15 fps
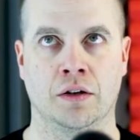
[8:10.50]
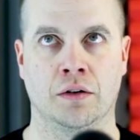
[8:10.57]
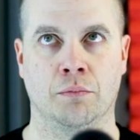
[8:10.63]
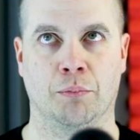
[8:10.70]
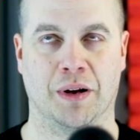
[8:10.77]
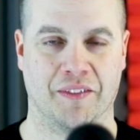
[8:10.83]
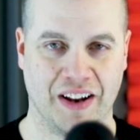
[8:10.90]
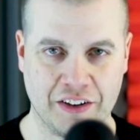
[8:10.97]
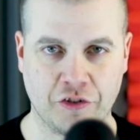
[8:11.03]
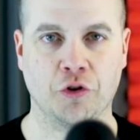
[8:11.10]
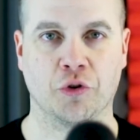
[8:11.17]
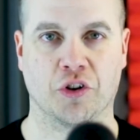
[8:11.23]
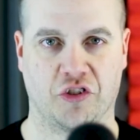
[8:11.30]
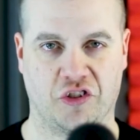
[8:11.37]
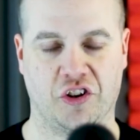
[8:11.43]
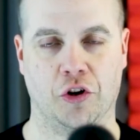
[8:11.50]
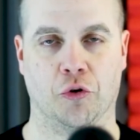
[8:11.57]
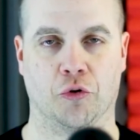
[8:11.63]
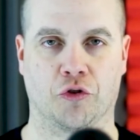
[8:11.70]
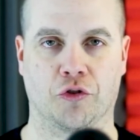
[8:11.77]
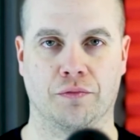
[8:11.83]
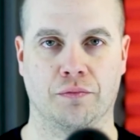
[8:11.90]
But if that's your
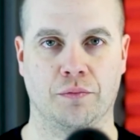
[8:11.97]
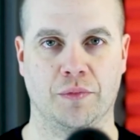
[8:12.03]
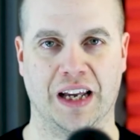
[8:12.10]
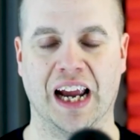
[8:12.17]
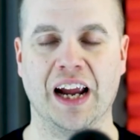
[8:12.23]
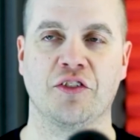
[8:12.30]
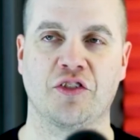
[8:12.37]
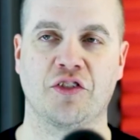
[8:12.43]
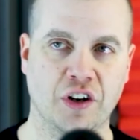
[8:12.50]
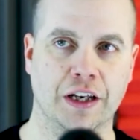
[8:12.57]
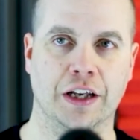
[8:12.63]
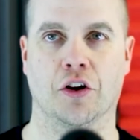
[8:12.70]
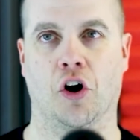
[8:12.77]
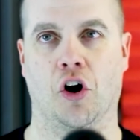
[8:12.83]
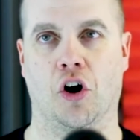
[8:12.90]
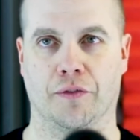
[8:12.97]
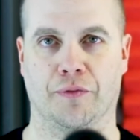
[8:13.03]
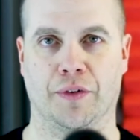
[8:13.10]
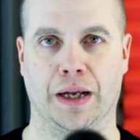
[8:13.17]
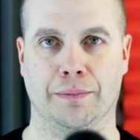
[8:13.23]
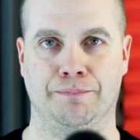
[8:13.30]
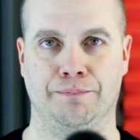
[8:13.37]
excuse, you have Sunny in the Hall of
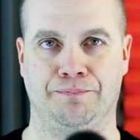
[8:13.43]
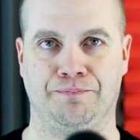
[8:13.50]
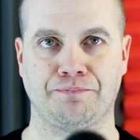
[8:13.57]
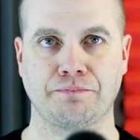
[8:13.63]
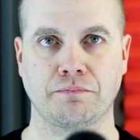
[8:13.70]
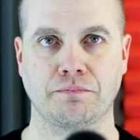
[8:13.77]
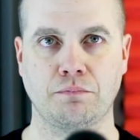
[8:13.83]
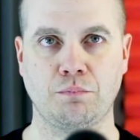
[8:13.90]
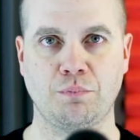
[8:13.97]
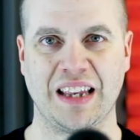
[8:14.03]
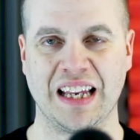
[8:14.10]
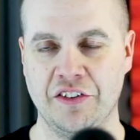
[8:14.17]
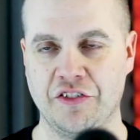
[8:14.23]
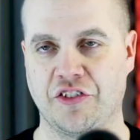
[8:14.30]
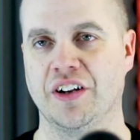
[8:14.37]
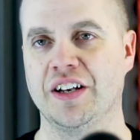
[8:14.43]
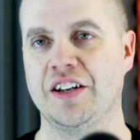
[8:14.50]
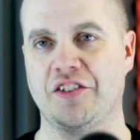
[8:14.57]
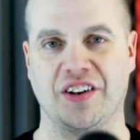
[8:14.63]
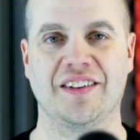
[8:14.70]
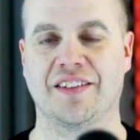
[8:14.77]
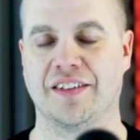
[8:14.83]
Fame, and Sunny
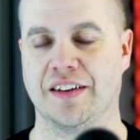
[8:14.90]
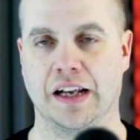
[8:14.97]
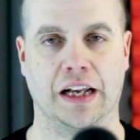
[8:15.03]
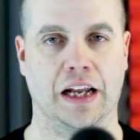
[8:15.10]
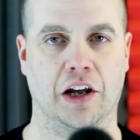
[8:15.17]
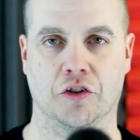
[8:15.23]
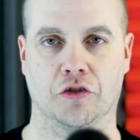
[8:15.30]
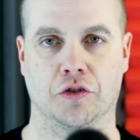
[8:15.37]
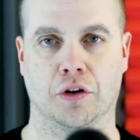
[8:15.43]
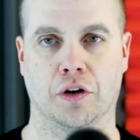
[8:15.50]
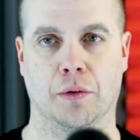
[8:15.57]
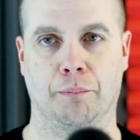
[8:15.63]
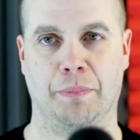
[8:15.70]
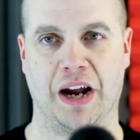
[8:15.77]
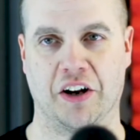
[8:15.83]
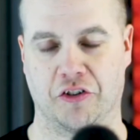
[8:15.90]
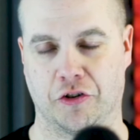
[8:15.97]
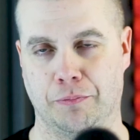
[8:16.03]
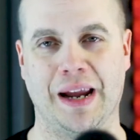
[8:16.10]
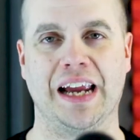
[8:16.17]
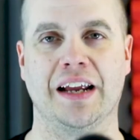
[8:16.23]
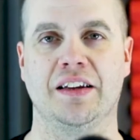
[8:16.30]
since then has bashed
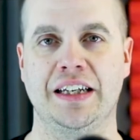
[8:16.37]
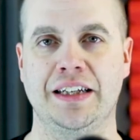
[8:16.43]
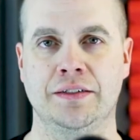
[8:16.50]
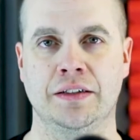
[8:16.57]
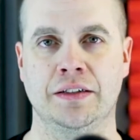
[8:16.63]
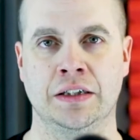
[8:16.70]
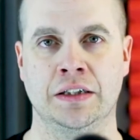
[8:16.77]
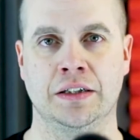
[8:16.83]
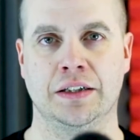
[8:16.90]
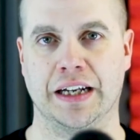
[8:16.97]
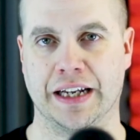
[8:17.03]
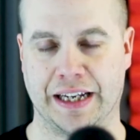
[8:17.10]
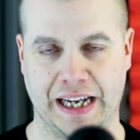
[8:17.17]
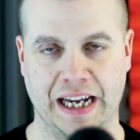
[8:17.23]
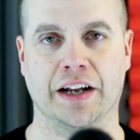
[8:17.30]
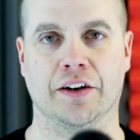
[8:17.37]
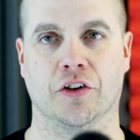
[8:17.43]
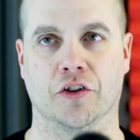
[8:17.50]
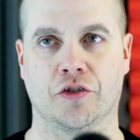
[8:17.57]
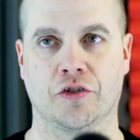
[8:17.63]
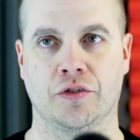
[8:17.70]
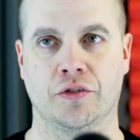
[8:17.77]
Bayley and
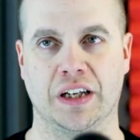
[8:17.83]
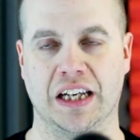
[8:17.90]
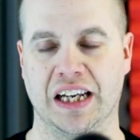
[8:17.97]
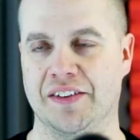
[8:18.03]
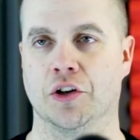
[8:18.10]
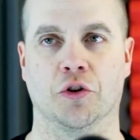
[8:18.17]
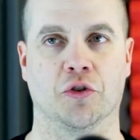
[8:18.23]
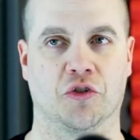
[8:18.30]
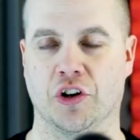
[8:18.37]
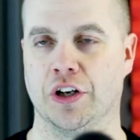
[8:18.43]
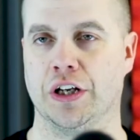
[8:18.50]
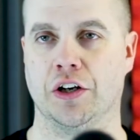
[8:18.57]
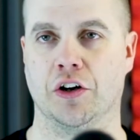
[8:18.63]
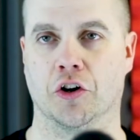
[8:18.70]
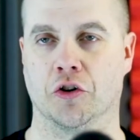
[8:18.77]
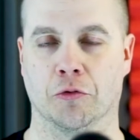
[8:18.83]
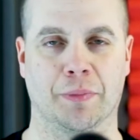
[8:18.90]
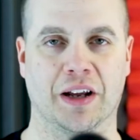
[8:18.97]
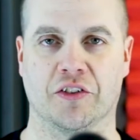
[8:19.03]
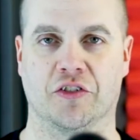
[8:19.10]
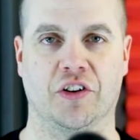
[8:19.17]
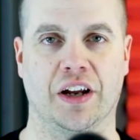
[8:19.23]
Candace, even though Sunny on her
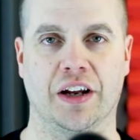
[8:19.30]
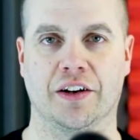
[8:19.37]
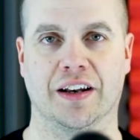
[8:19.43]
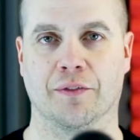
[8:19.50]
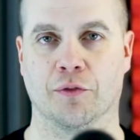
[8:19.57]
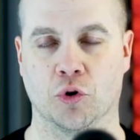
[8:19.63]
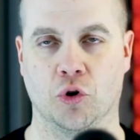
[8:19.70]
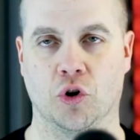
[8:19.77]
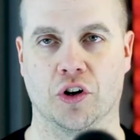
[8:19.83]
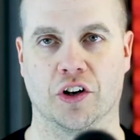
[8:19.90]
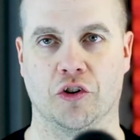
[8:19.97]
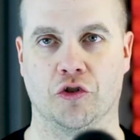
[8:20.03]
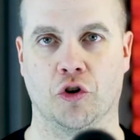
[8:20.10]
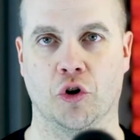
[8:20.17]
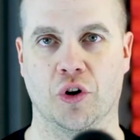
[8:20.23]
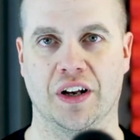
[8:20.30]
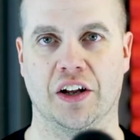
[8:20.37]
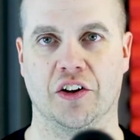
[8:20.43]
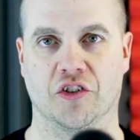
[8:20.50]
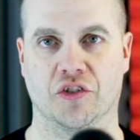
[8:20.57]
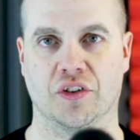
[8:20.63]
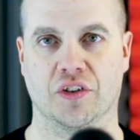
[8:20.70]
best day can never look as good
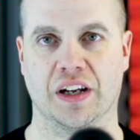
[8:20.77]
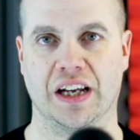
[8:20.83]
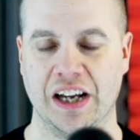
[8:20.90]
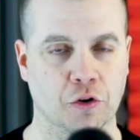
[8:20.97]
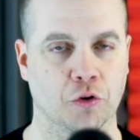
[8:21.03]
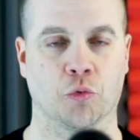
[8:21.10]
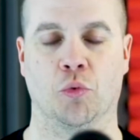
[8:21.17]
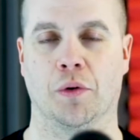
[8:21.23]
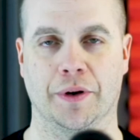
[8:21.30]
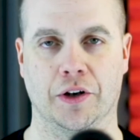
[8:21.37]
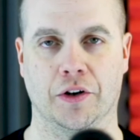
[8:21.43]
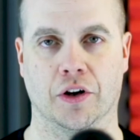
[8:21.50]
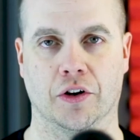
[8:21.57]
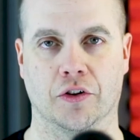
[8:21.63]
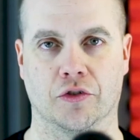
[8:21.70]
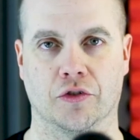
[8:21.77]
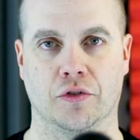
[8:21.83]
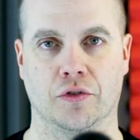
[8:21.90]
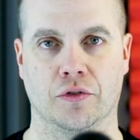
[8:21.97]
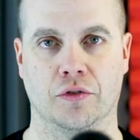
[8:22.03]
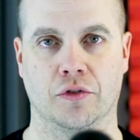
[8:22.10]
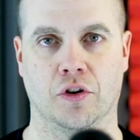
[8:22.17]
as either woman does
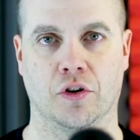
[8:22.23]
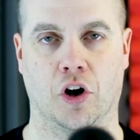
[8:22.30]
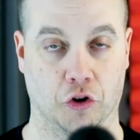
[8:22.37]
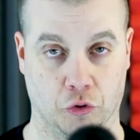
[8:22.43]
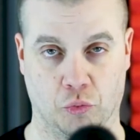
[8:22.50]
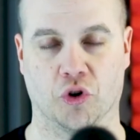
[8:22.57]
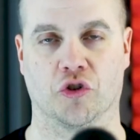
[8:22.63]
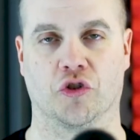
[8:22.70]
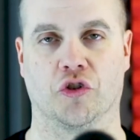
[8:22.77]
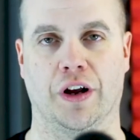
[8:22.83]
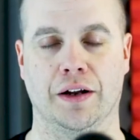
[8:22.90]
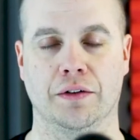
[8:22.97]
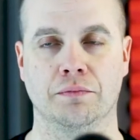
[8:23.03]
on their worst day.